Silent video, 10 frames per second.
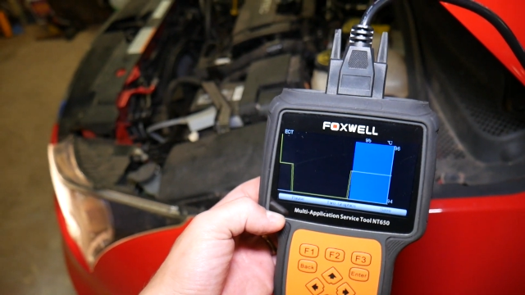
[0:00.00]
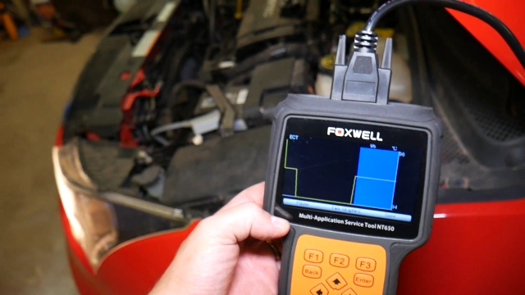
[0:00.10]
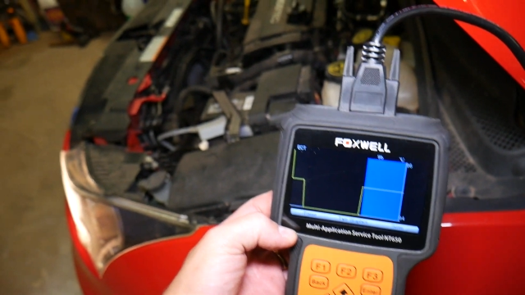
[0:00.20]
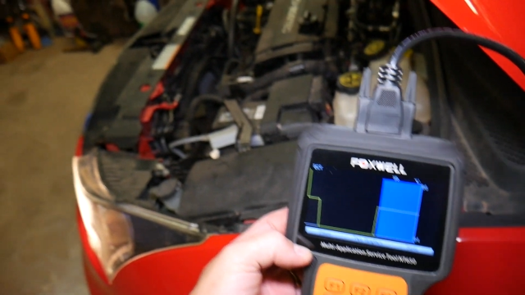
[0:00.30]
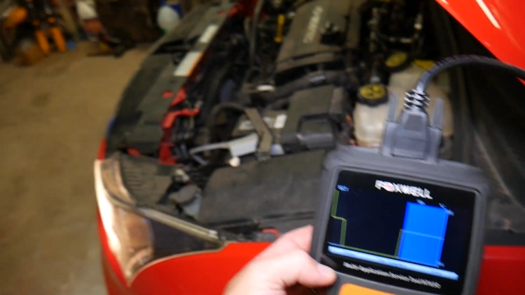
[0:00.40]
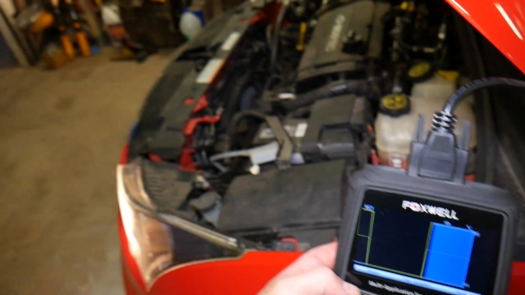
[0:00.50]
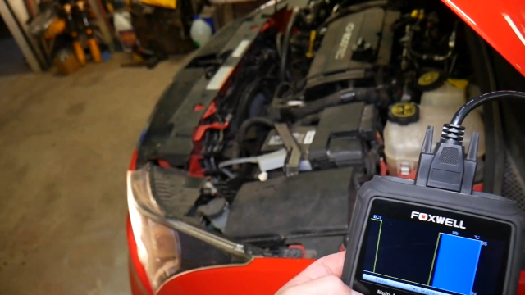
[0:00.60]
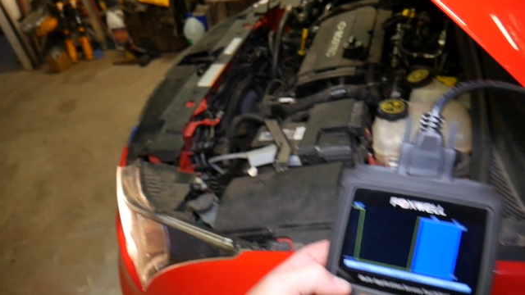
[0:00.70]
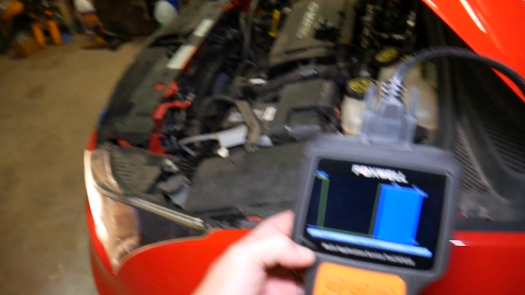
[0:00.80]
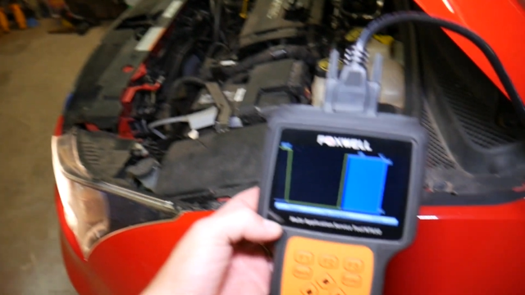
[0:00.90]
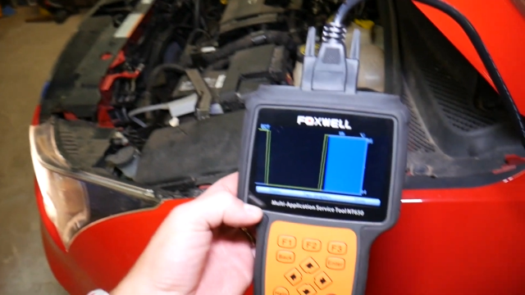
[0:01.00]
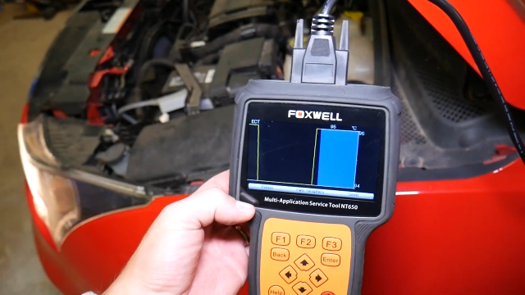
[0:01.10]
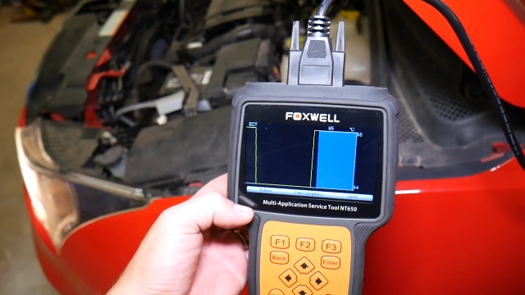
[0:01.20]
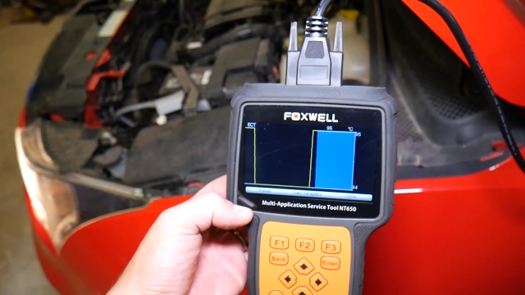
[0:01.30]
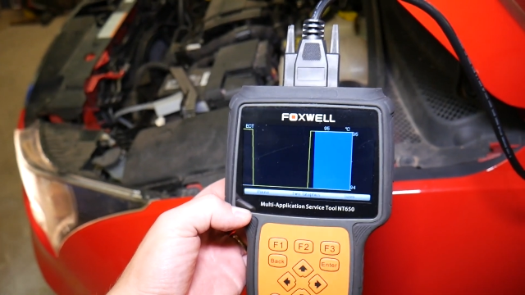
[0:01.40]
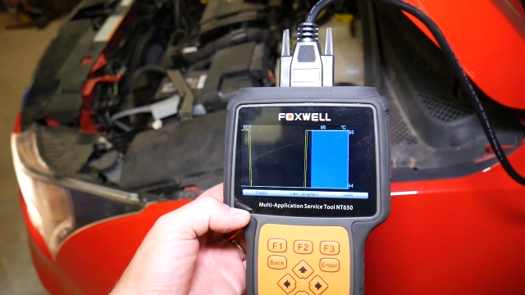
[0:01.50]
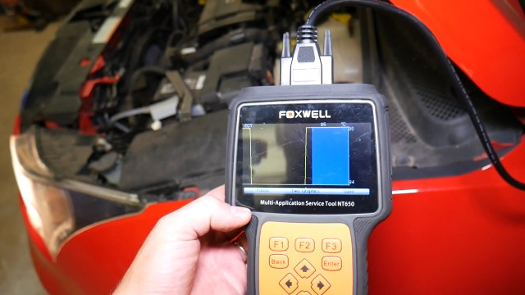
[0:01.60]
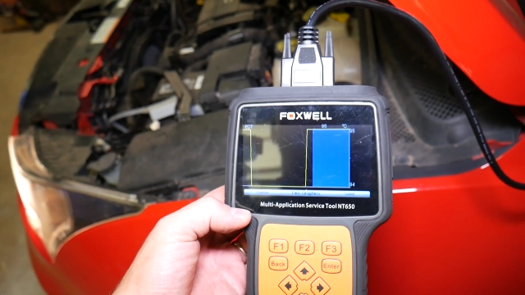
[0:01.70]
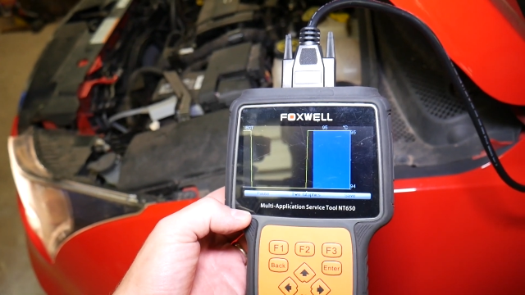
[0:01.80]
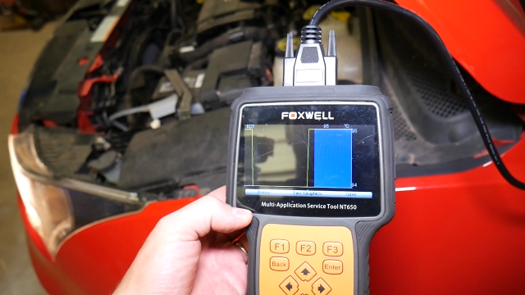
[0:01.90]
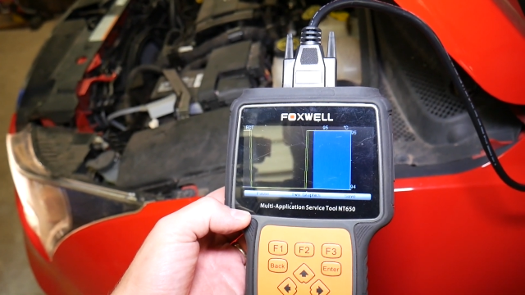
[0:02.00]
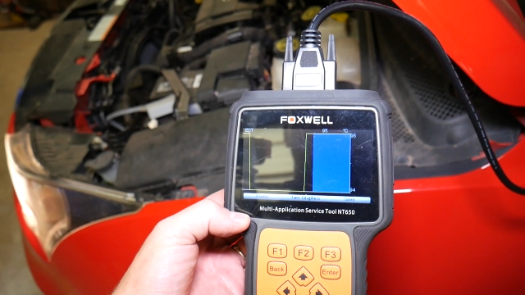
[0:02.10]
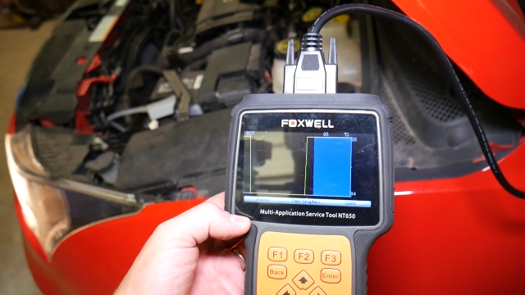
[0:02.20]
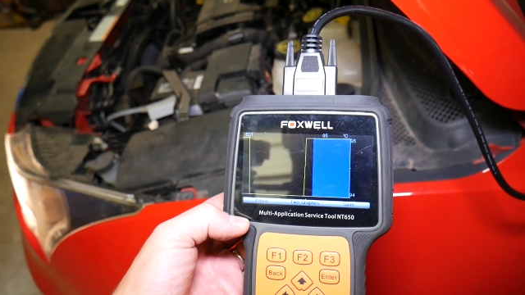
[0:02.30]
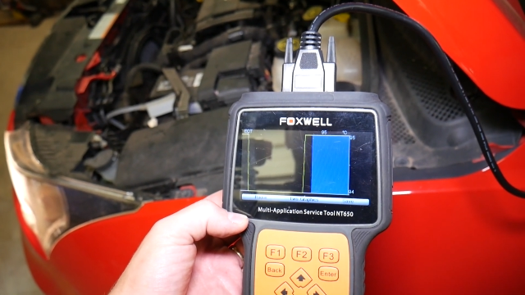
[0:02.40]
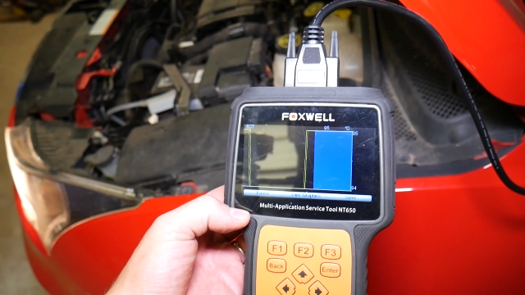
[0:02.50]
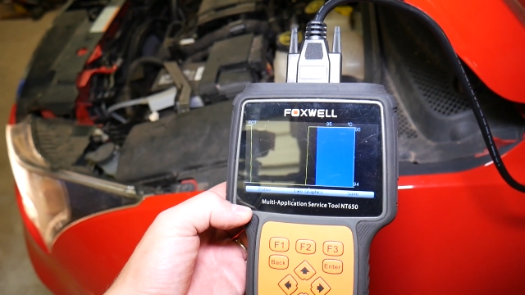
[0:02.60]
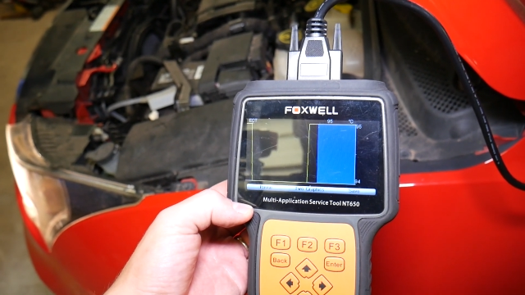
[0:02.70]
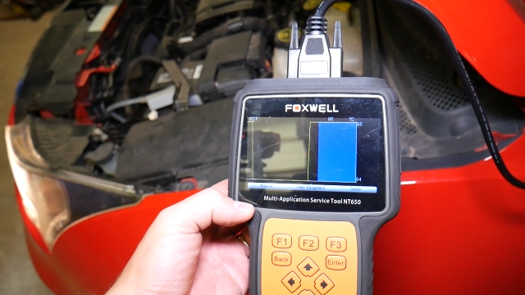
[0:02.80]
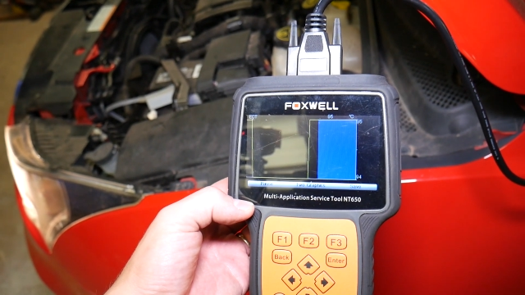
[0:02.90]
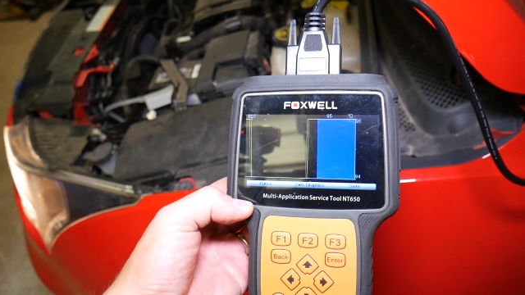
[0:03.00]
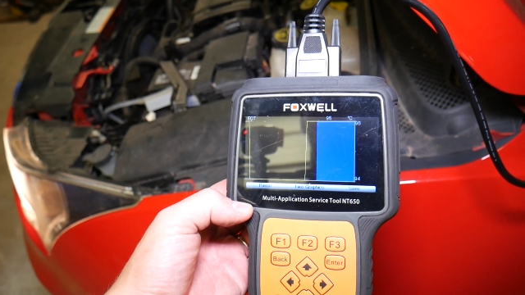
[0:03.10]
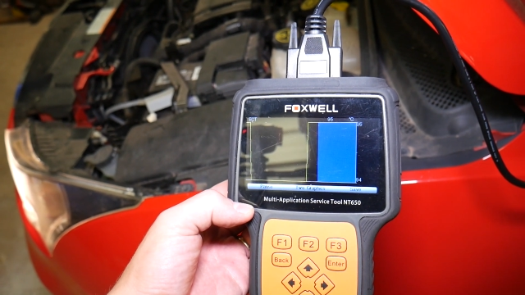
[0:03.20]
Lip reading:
[unreadable: no face in view]